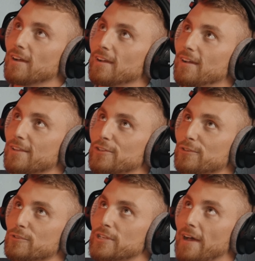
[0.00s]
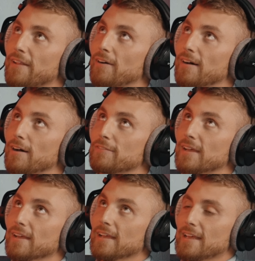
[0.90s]
a, a huge shout out of
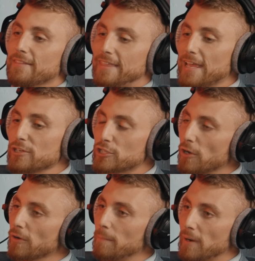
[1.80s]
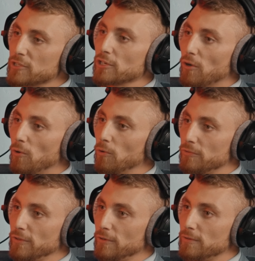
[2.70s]
they showed a bunch of
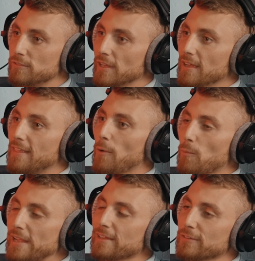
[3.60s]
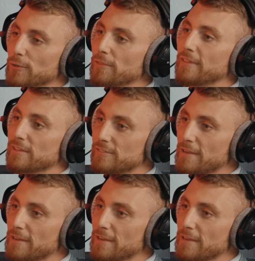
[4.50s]
old dudes that we can do things